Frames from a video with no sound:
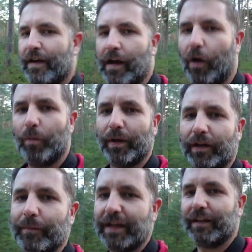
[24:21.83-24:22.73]
I hope I
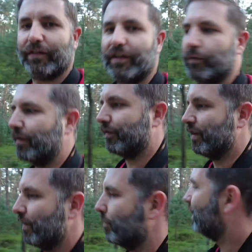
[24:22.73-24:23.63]
can make this into a
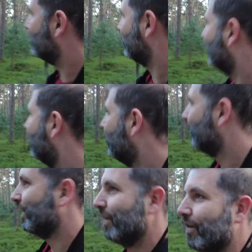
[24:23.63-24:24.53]
video. Maybe the
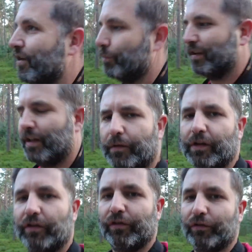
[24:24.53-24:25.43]

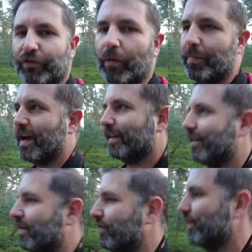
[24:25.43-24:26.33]
material is also bad
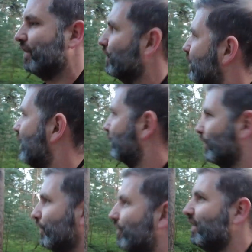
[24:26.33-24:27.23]
that this video is never
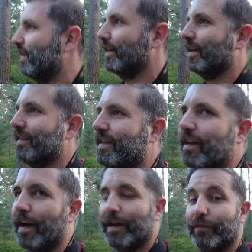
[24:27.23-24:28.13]
going to see the
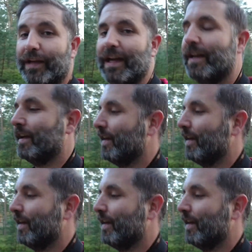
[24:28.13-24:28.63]
light of day.